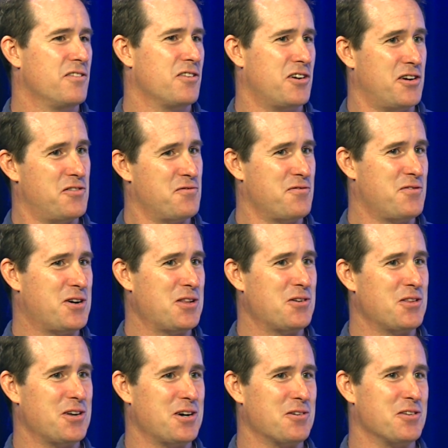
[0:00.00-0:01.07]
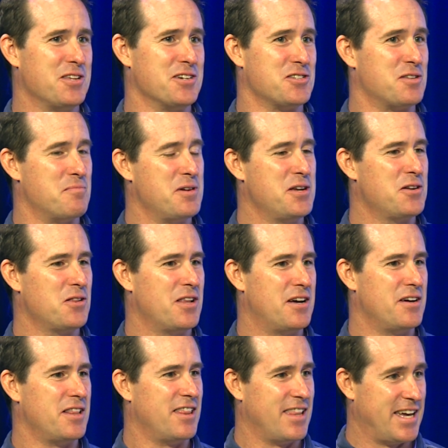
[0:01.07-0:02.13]
all right, follow along with this. The beetle
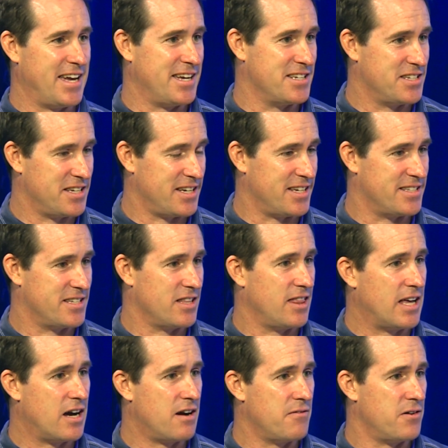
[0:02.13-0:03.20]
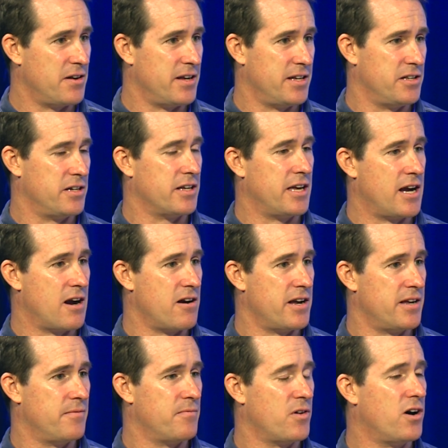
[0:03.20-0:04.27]
lays its larva into
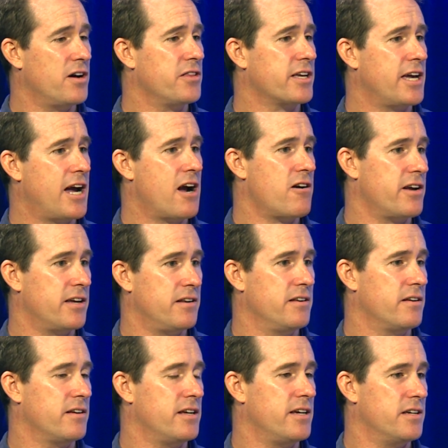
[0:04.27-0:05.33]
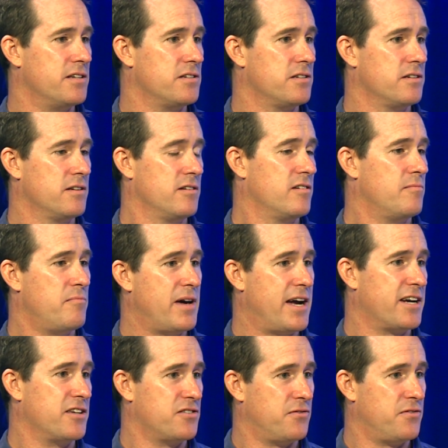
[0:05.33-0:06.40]
carrion. On the carrion is maggots